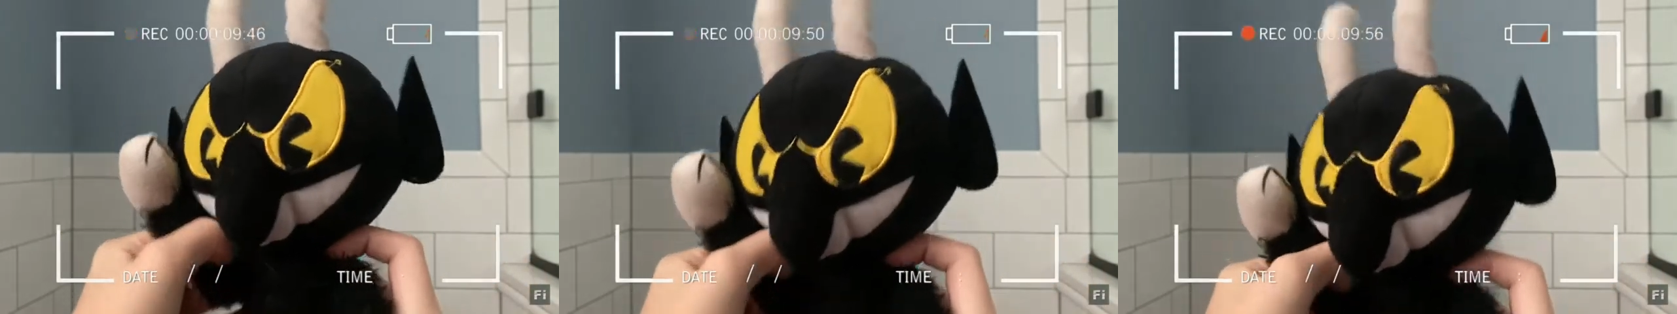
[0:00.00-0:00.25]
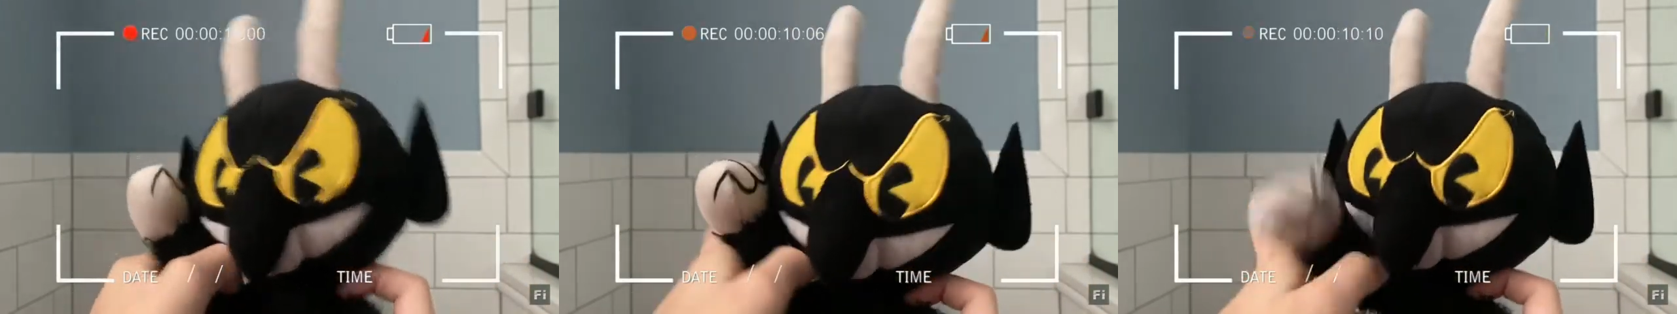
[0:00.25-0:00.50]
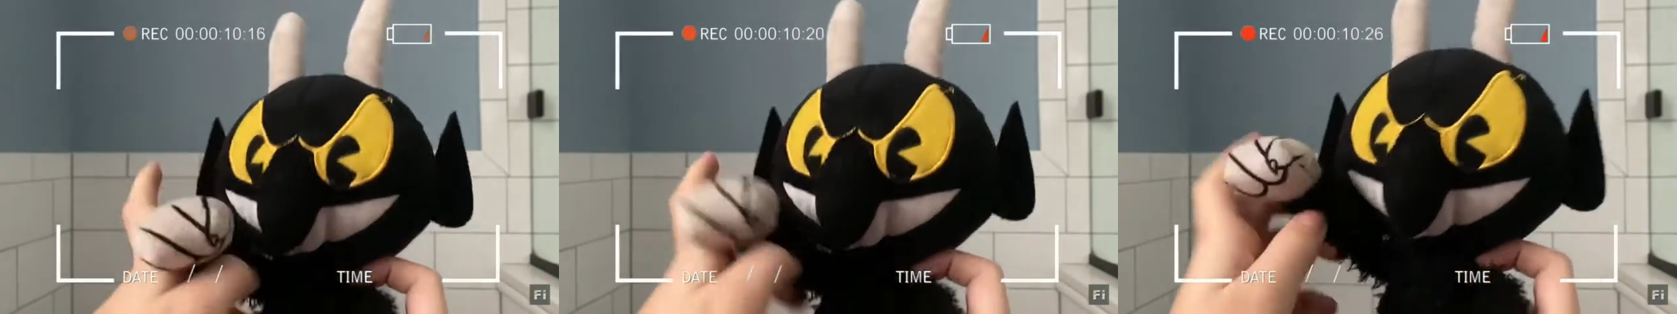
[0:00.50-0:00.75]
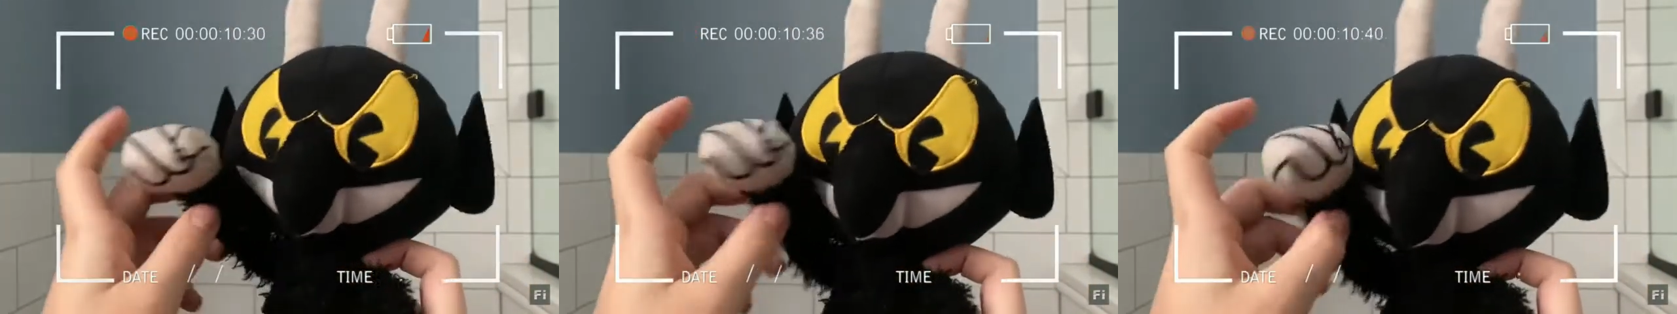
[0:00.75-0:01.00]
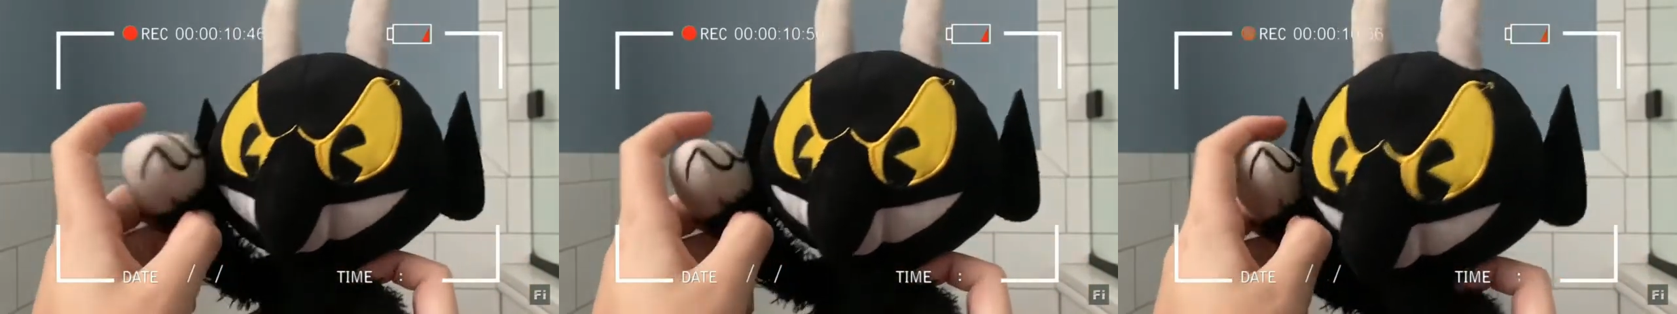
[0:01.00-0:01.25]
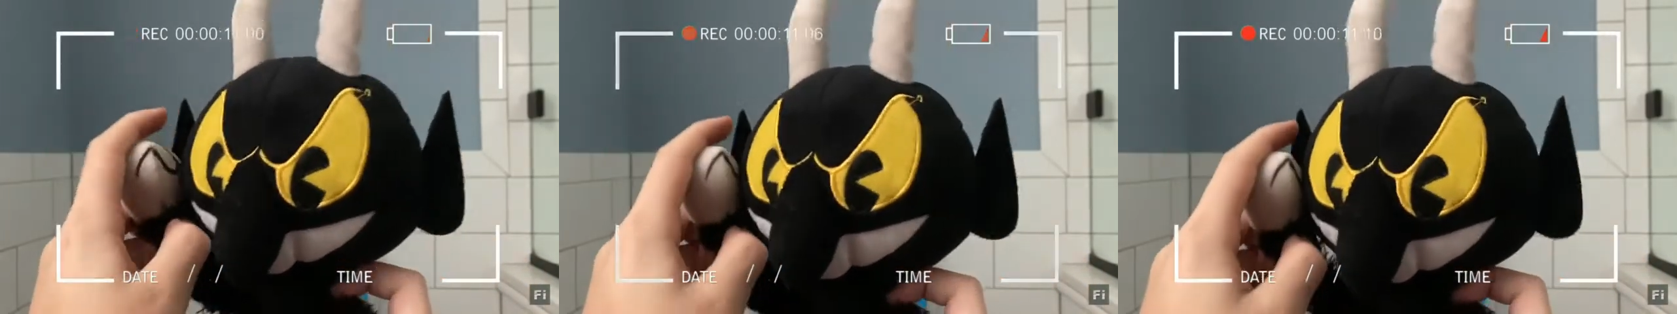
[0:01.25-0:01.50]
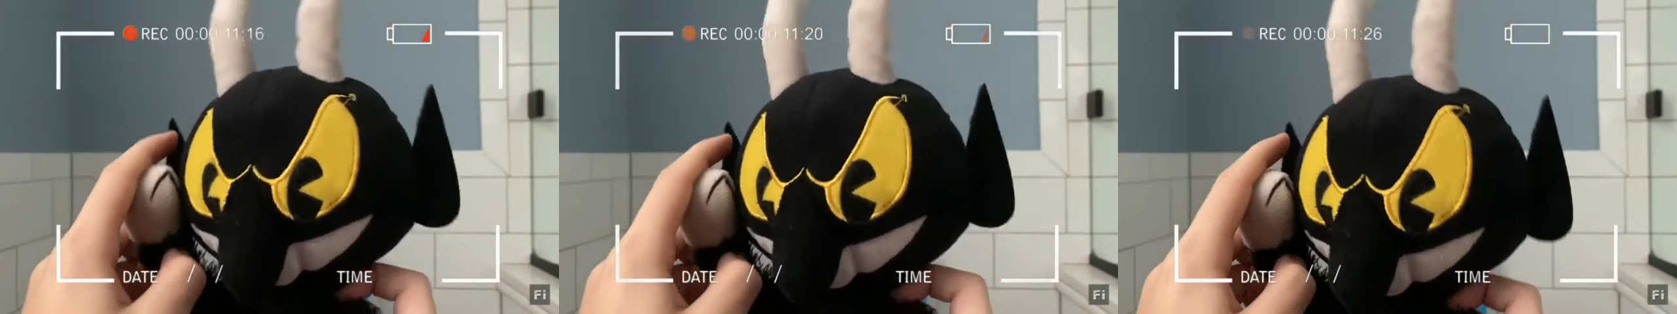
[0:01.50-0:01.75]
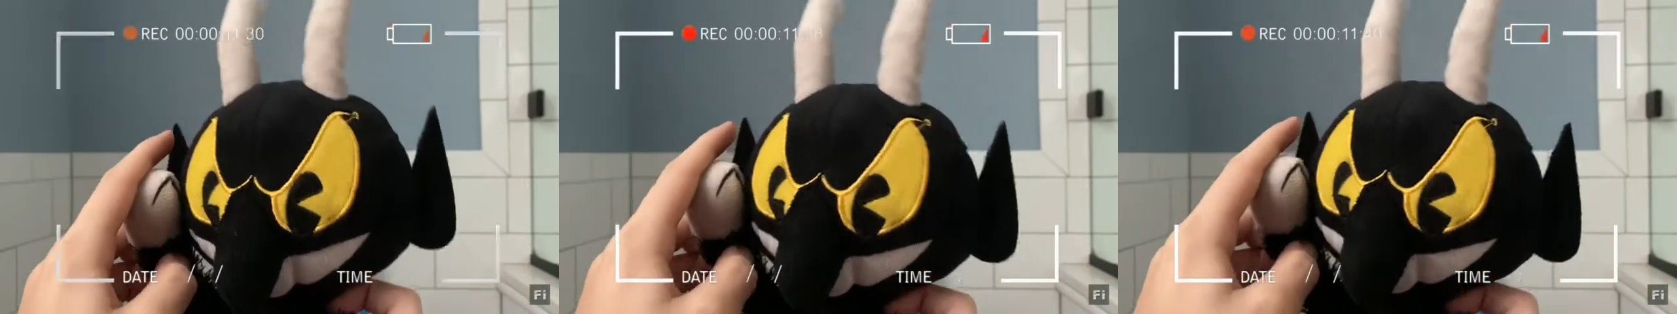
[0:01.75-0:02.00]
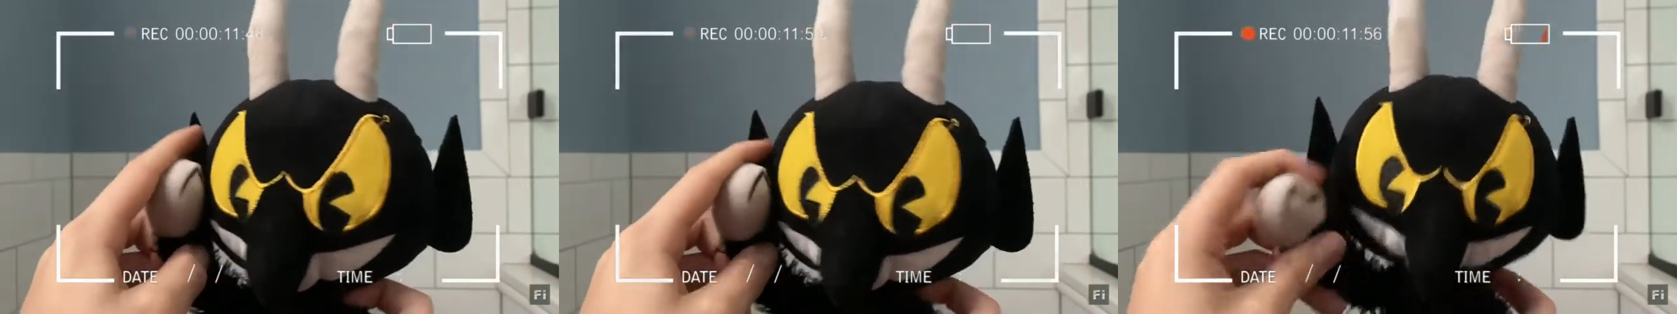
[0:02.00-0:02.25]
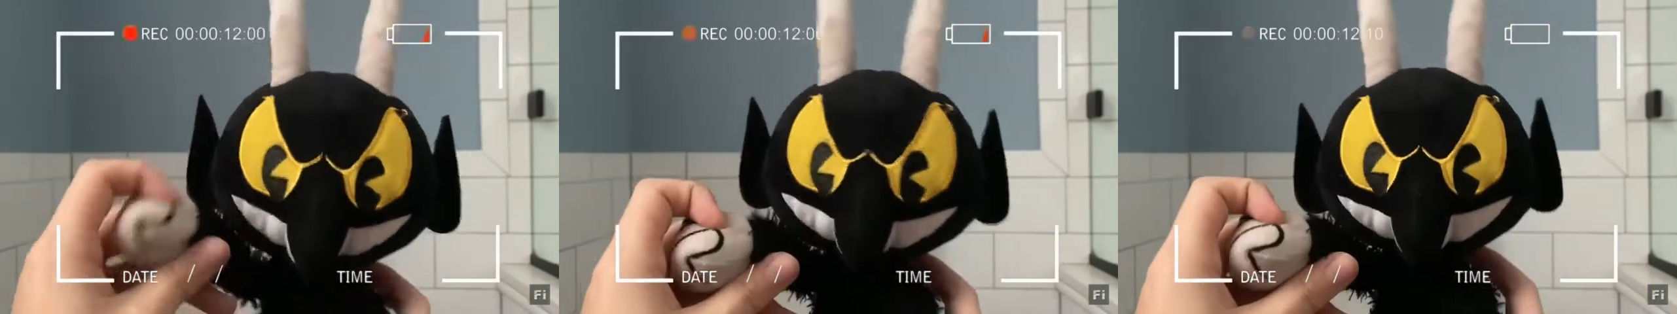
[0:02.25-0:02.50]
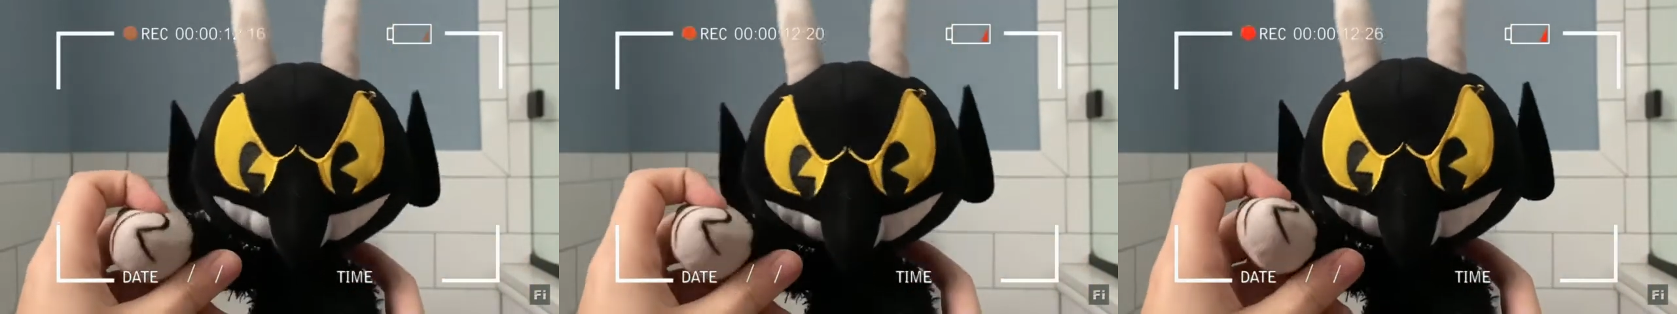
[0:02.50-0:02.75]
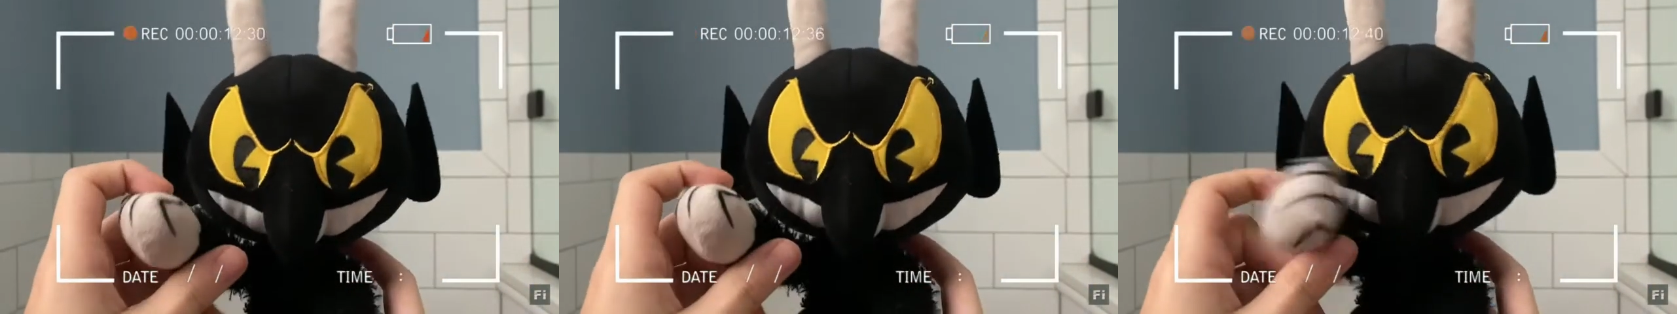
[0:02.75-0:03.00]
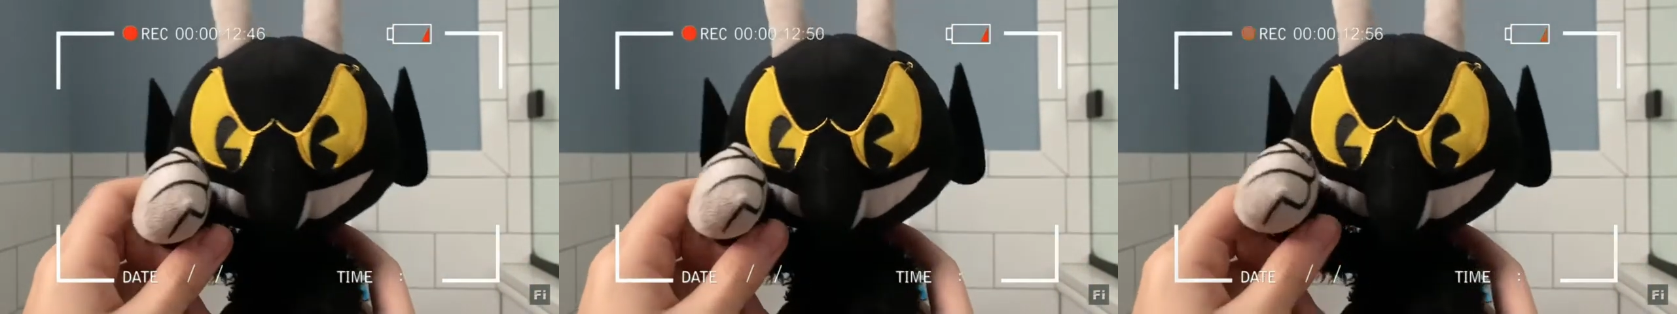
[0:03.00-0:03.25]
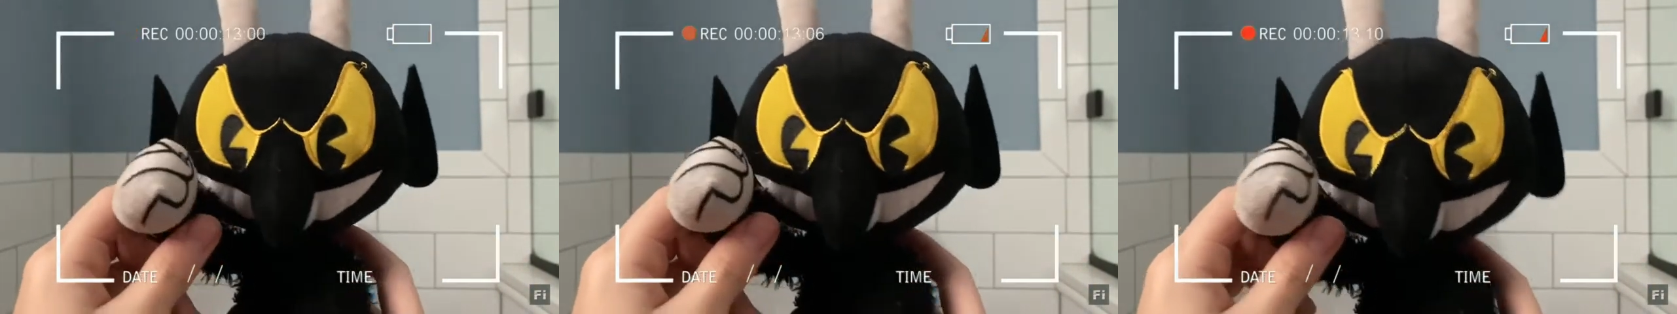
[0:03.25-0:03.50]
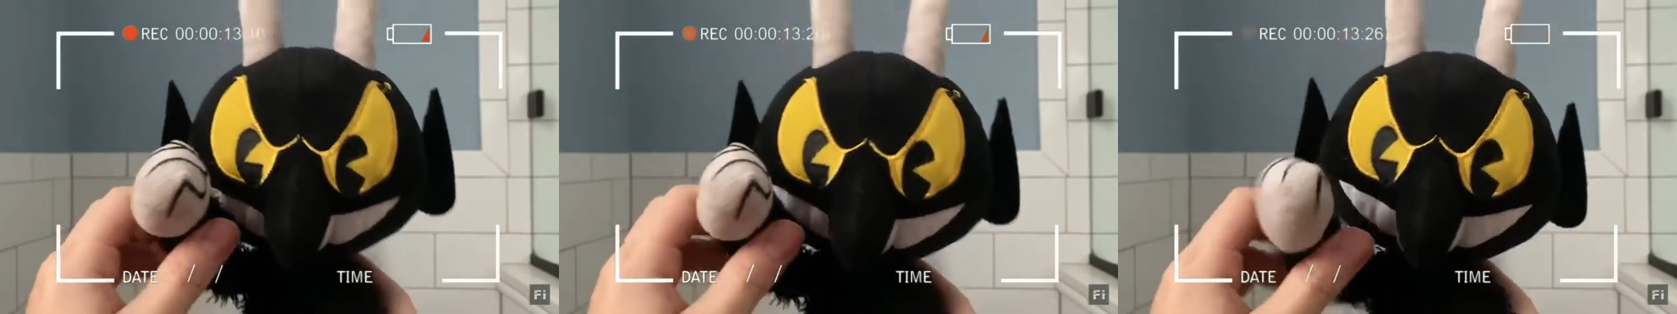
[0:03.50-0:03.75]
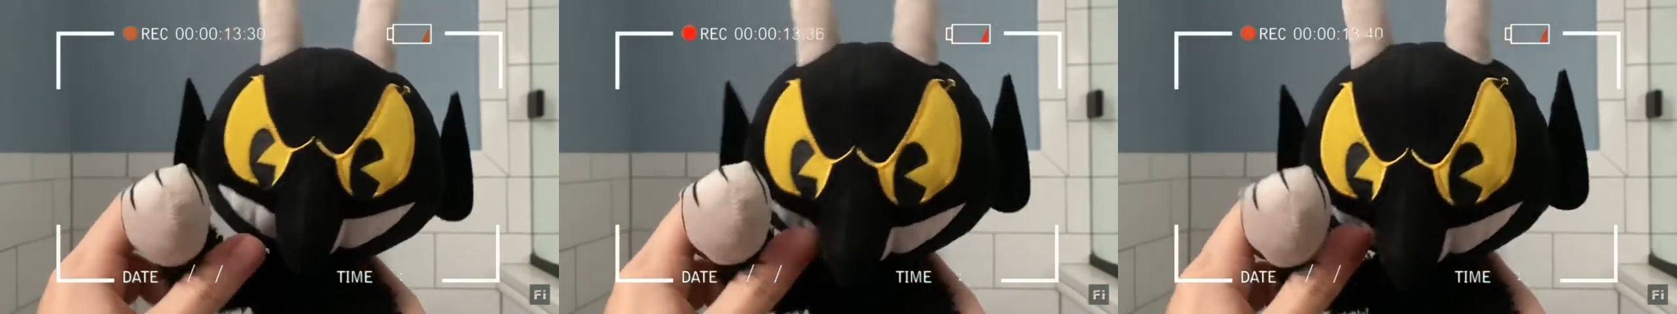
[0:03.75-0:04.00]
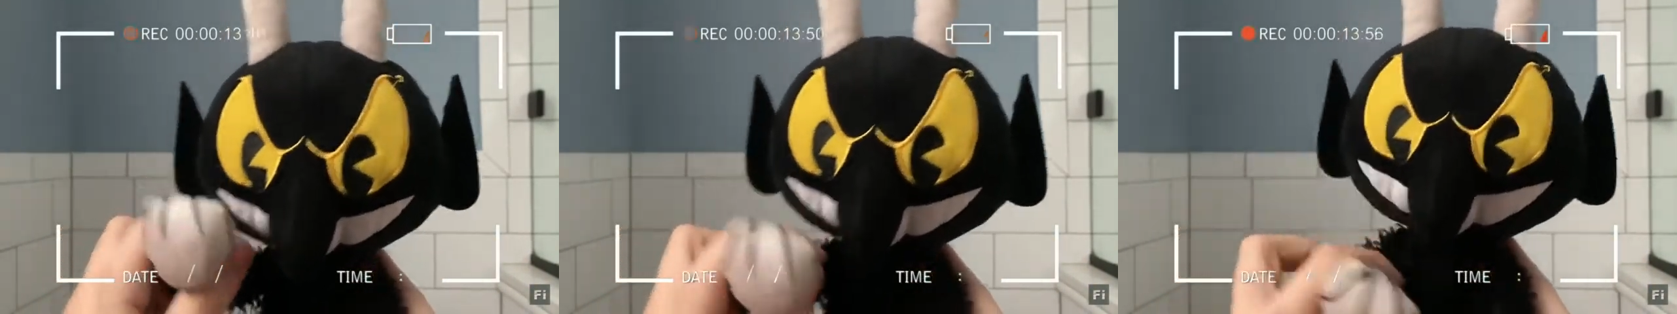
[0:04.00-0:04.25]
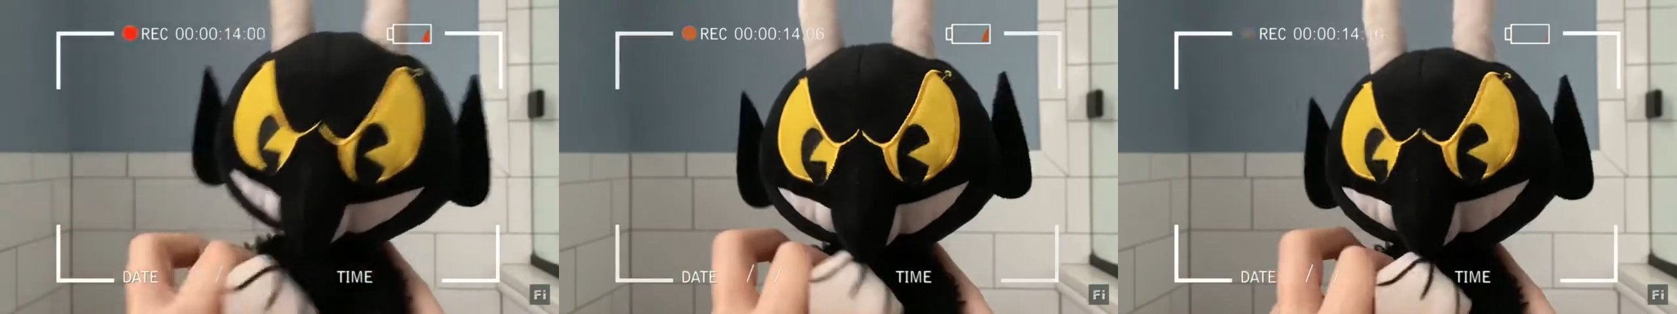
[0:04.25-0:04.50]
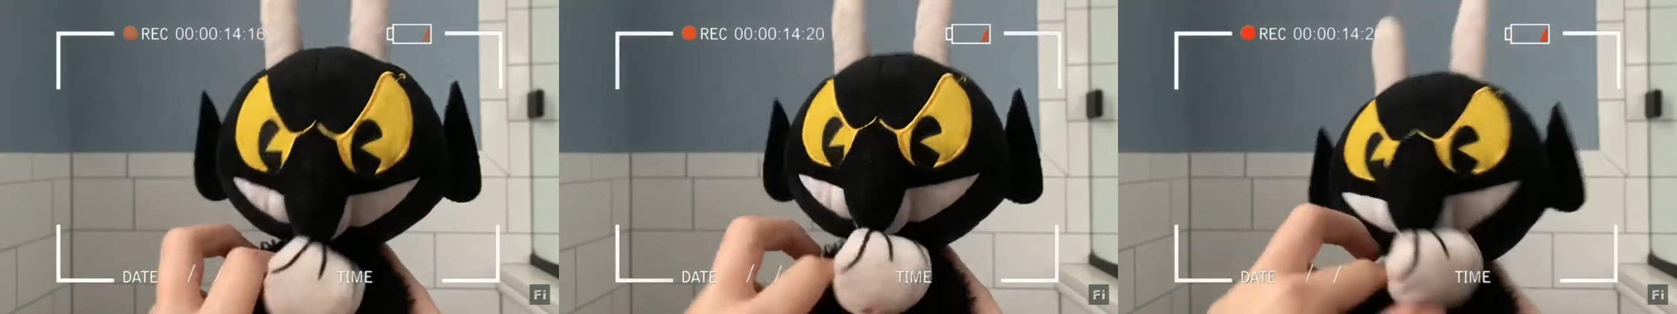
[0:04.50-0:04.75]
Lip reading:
Nobody's mouth can be seen.